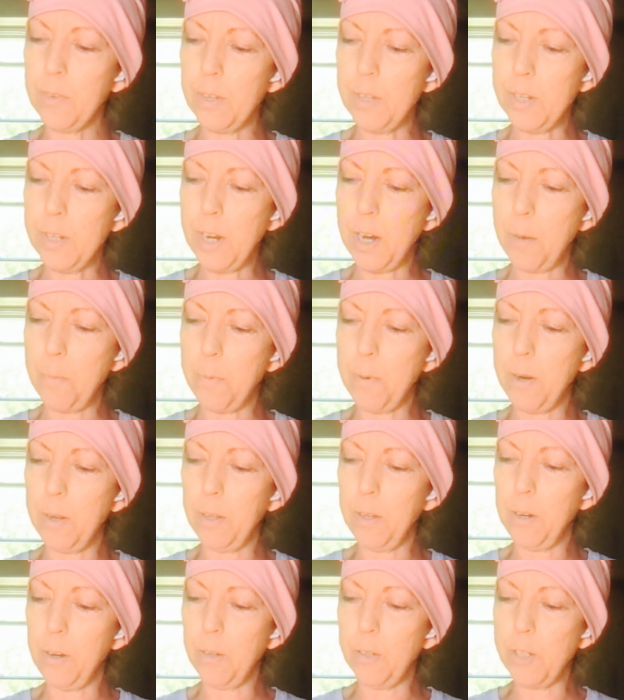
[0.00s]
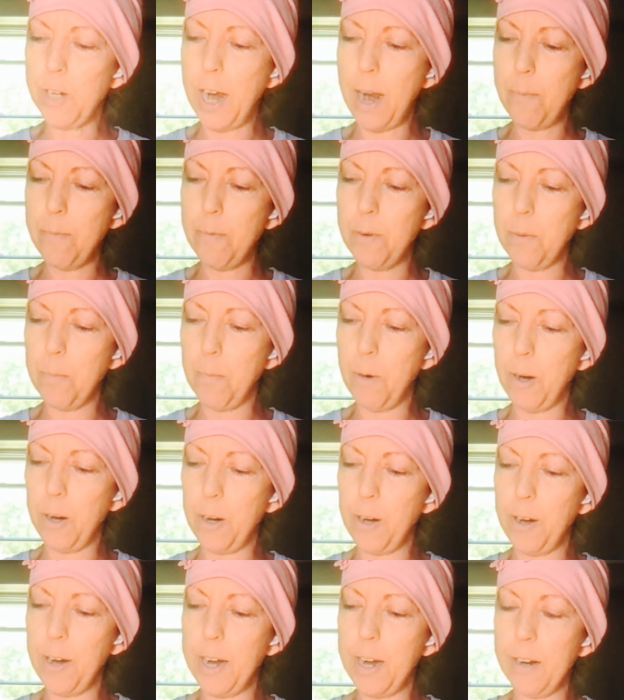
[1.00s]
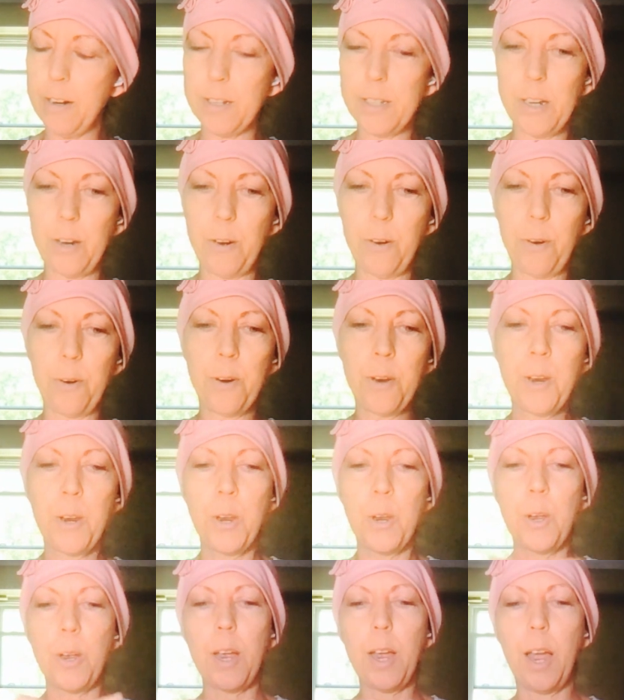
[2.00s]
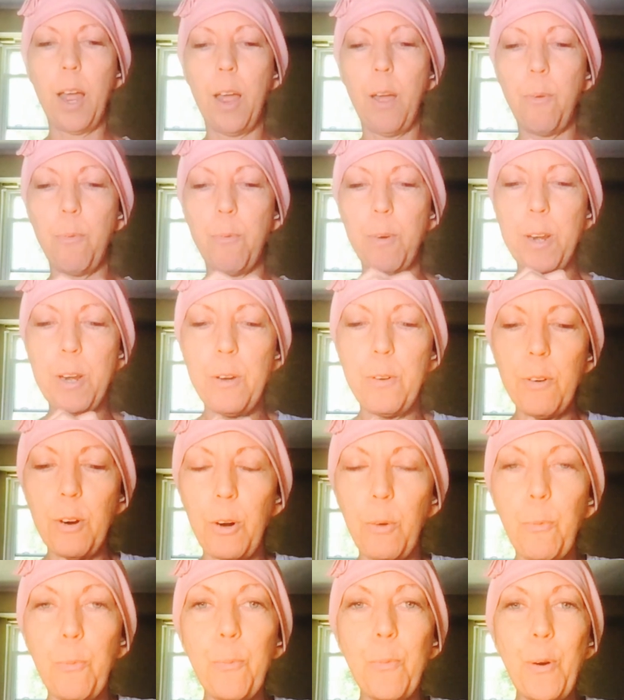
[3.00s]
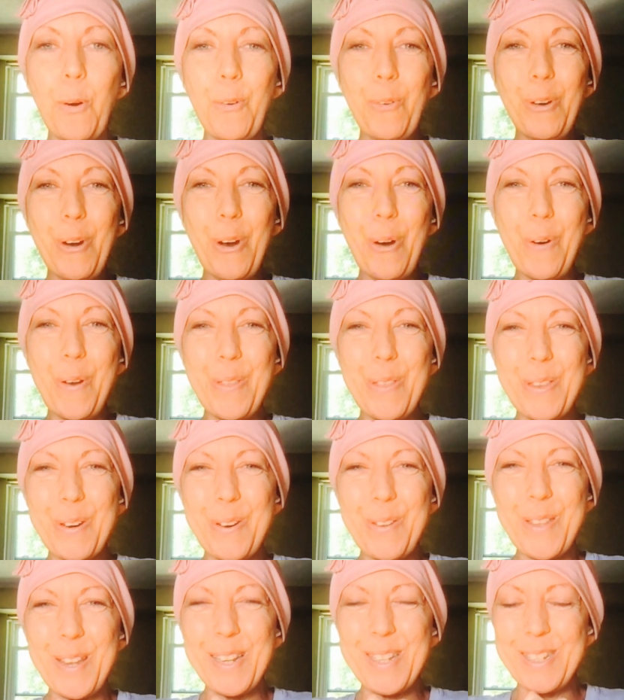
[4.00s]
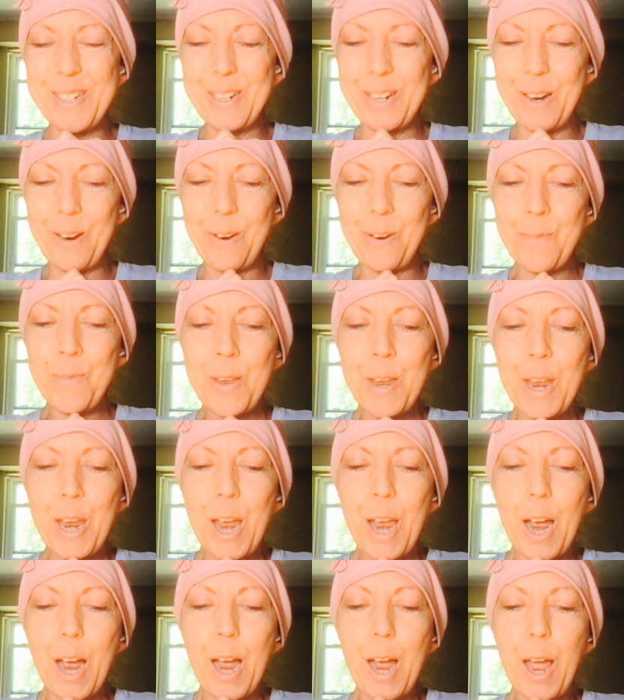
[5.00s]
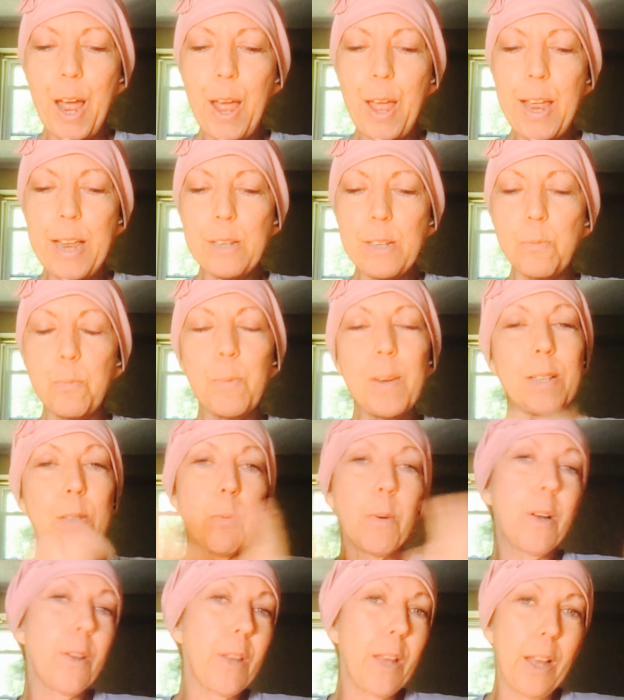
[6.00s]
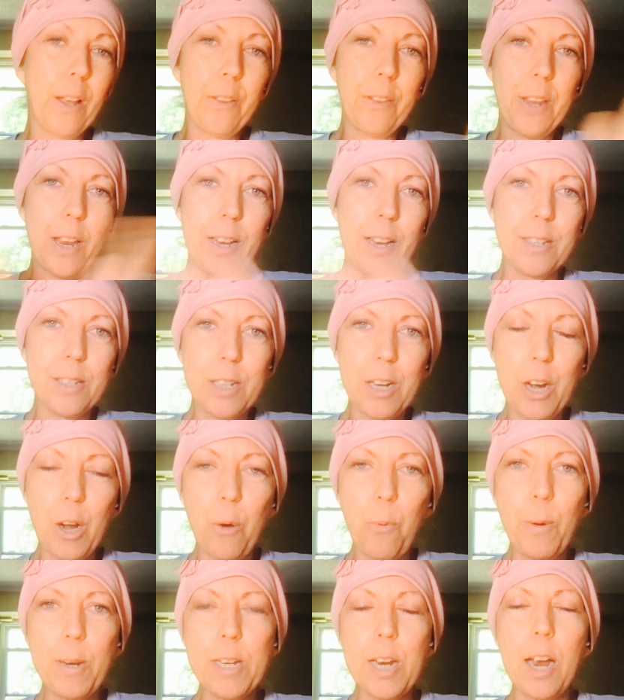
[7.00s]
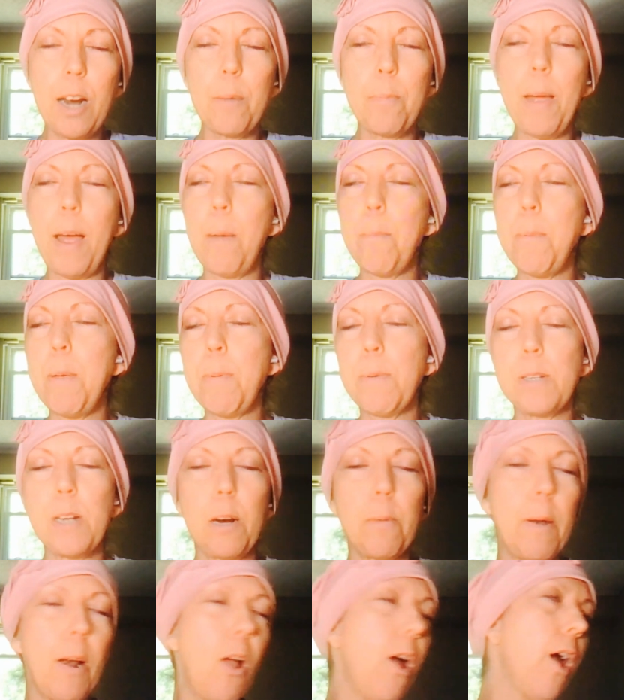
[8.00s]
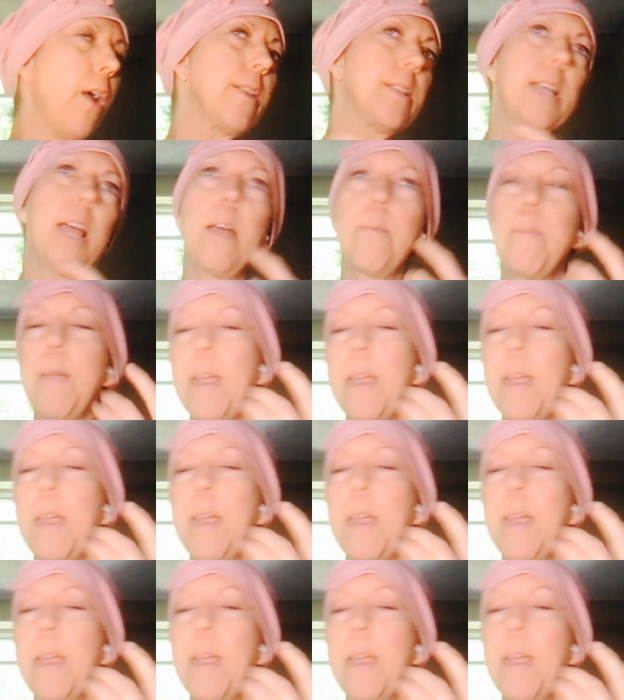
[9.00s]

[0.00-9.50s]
I'm just going to put a little chapter marker here. So when you are going through this, it's one of the healthiest. People talk about all the time,